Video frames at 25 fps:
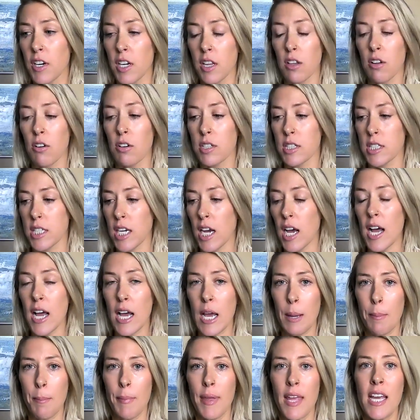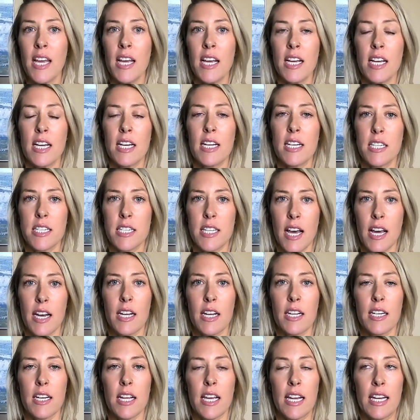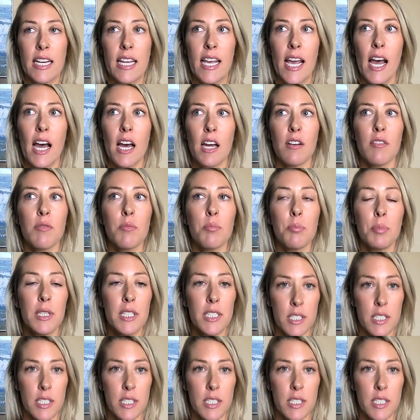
very long time, is that it, it can